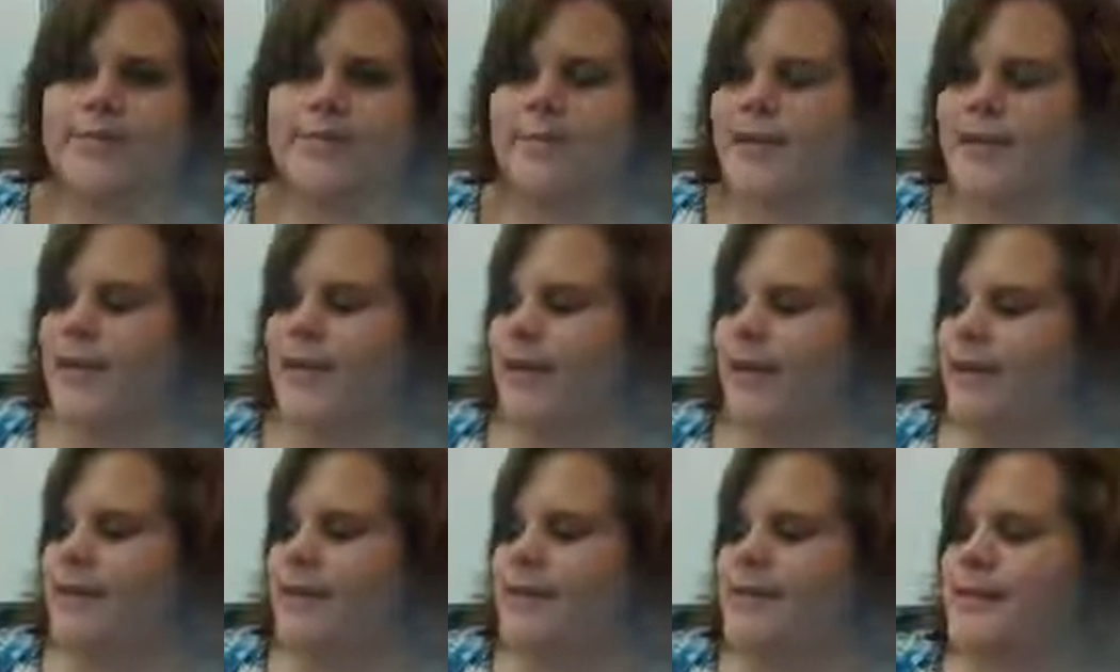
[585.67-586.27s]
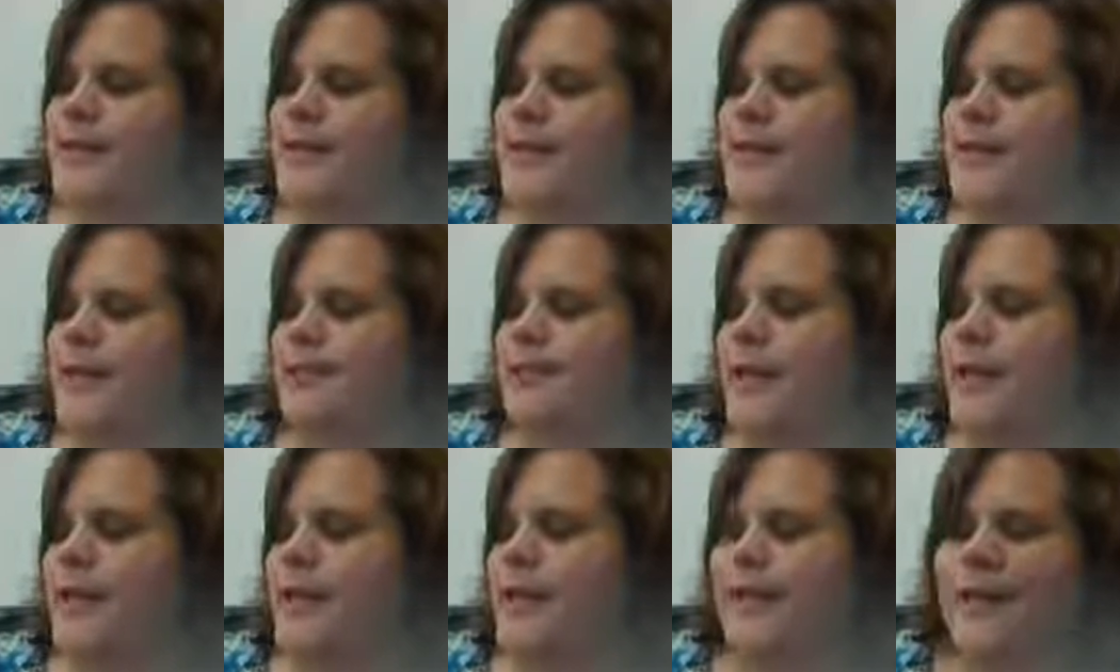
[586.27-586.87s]
And mechanics doesn't
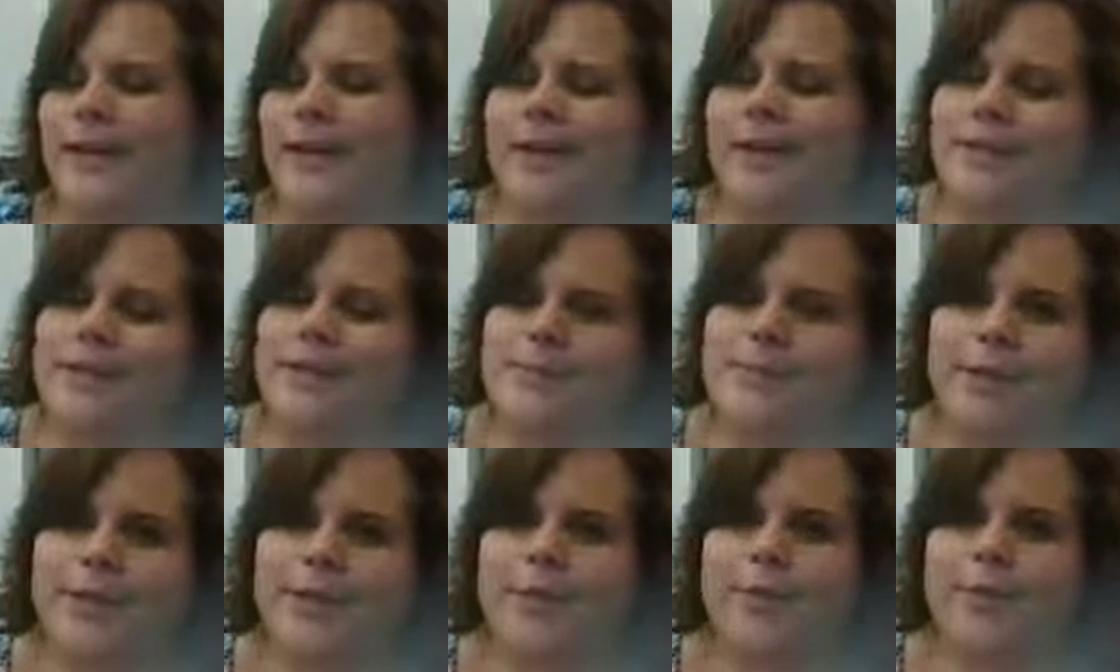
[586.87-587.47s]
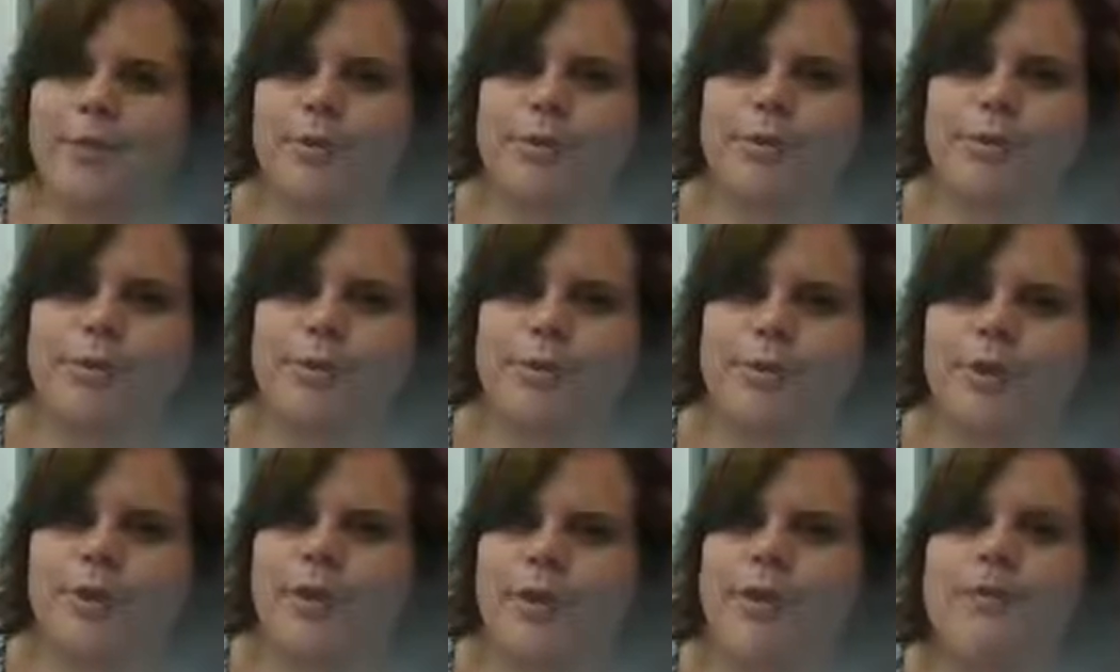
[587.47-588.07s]
mean like somebody who works
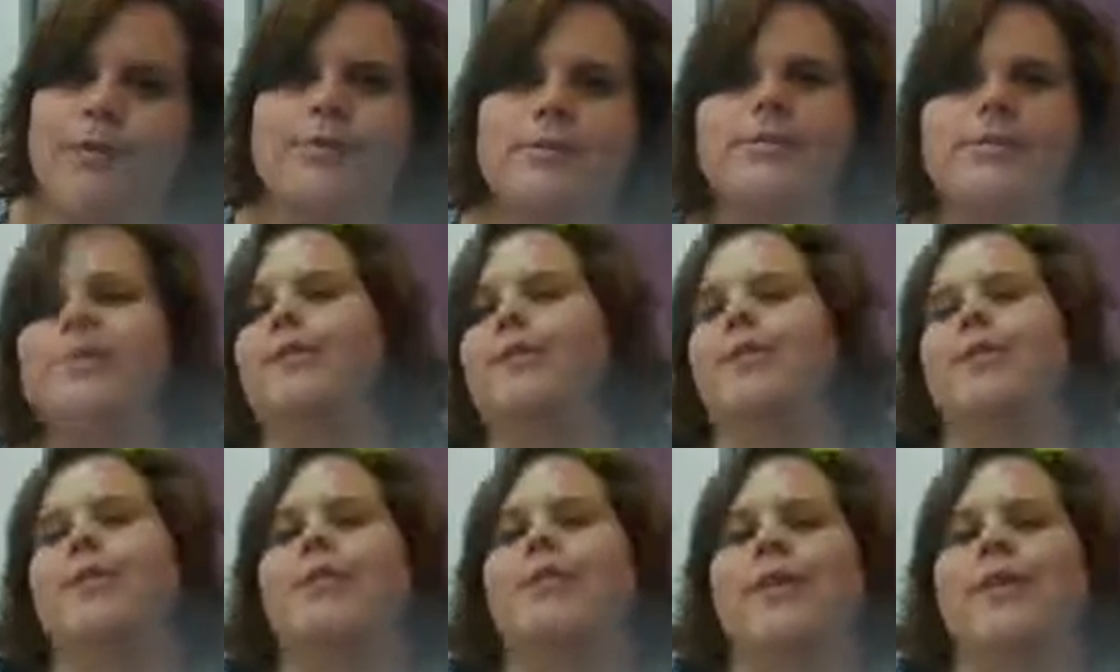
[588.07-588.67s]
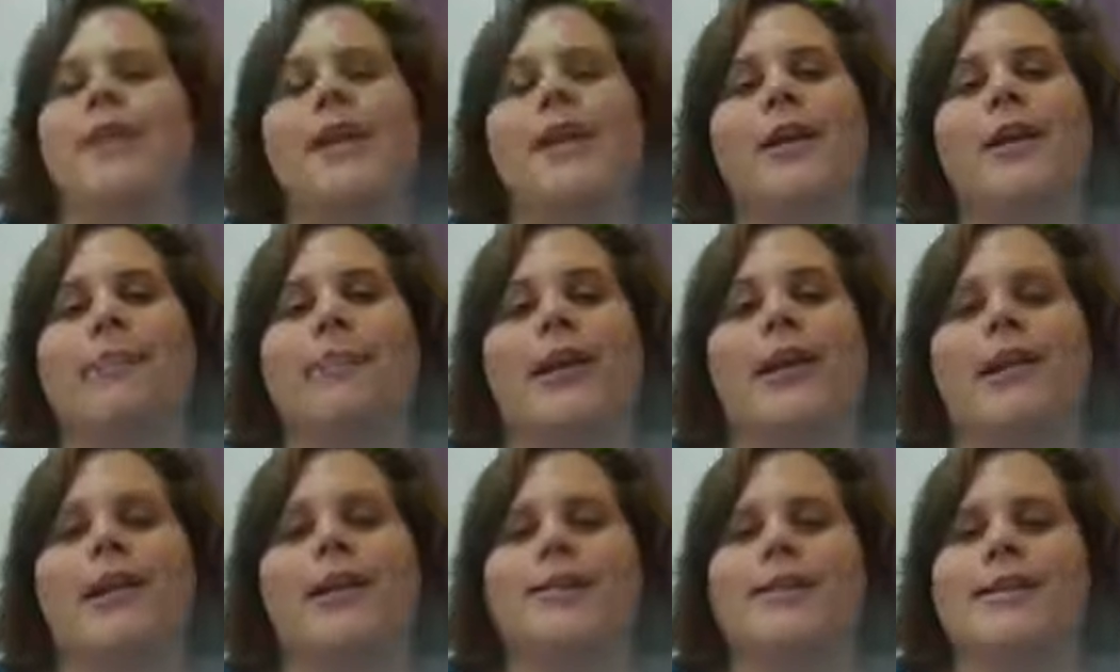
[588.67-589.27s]
on cars, but if you think
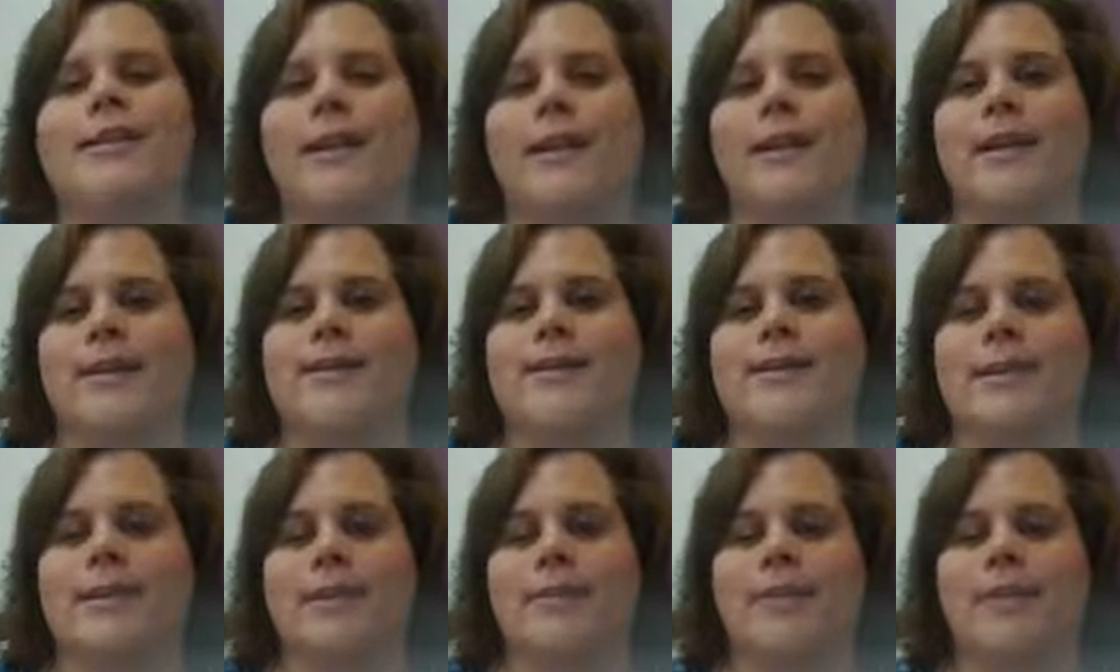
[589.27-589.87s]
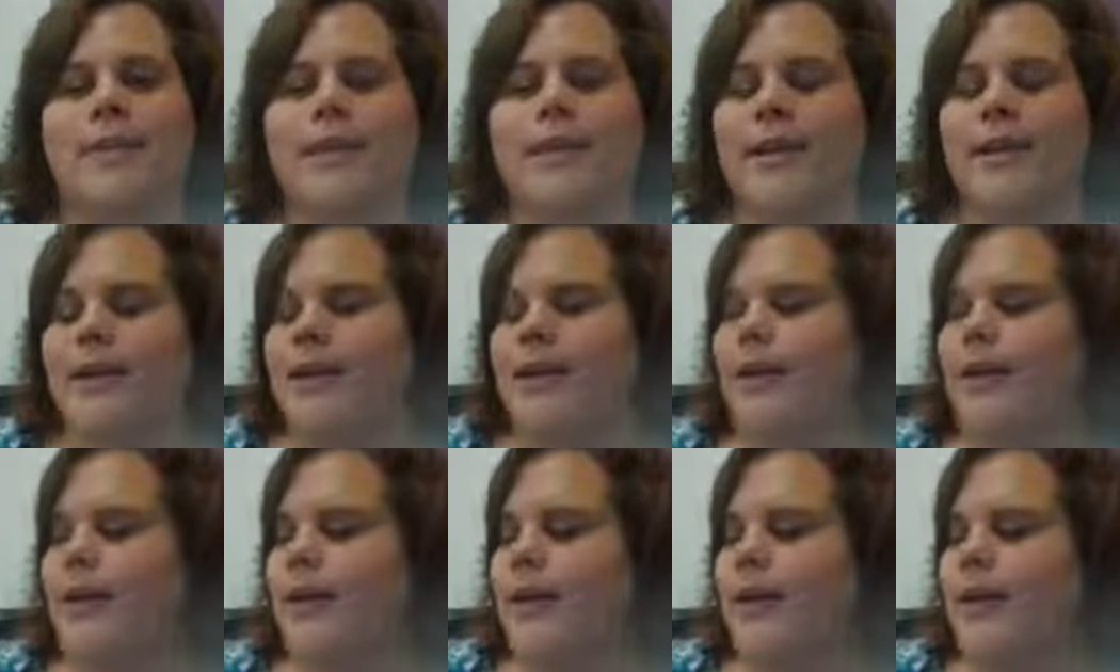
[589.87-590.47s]
about it, it's kind of the same
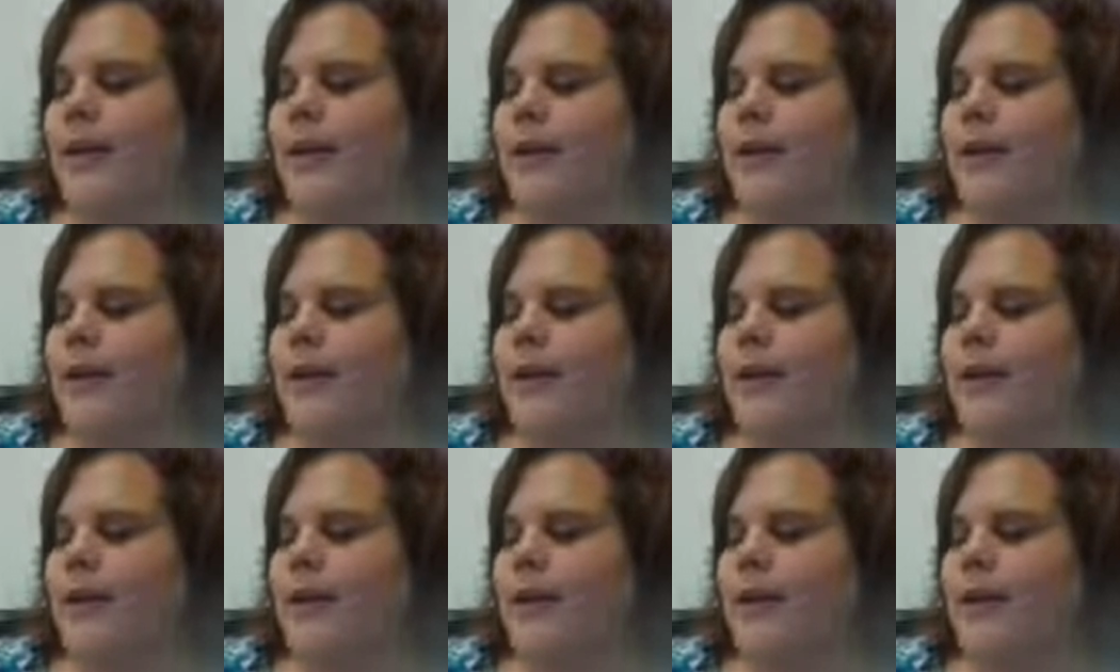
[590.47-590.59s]
thing.